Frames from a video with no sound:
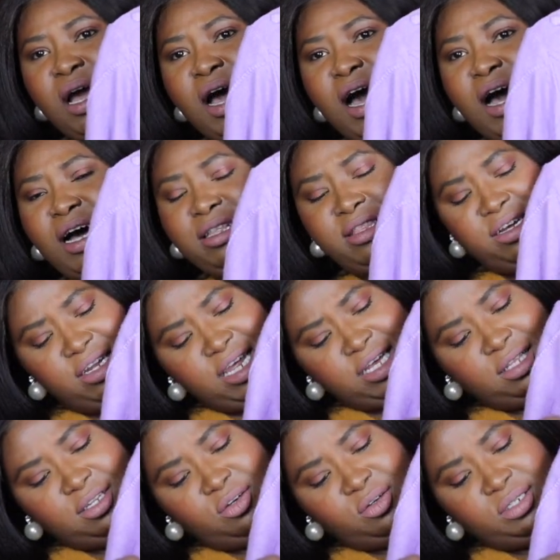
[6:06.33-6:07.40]
Uh, they're like
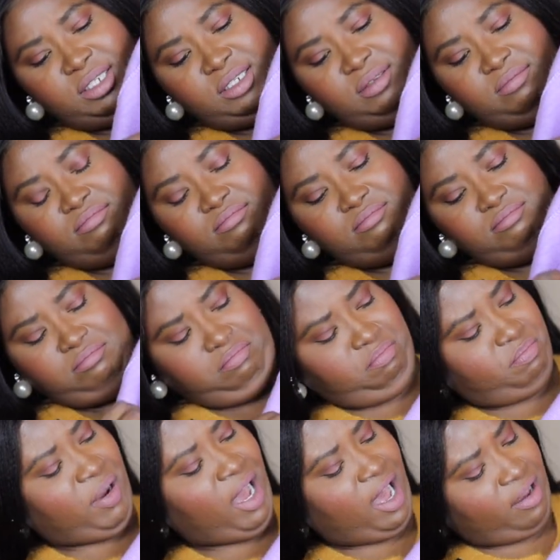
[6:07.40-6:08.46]
little
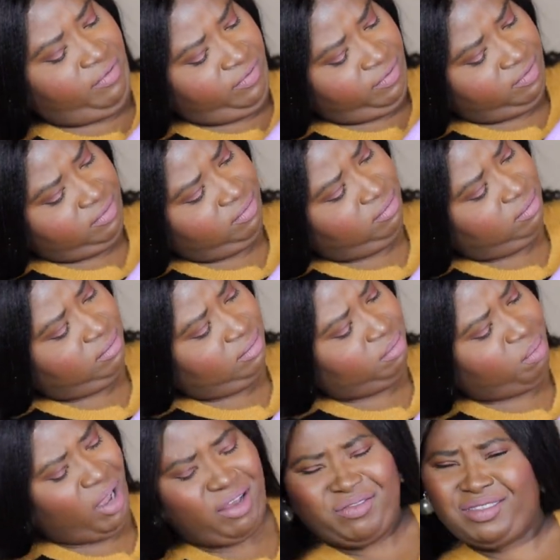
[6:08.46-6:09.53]
puff,
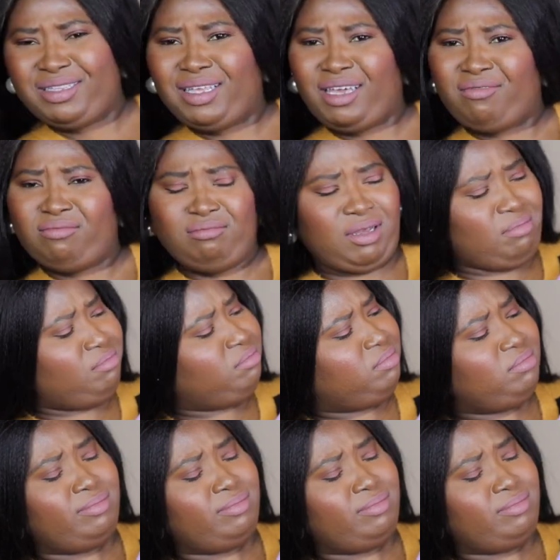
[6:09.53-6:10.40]
puff Oh.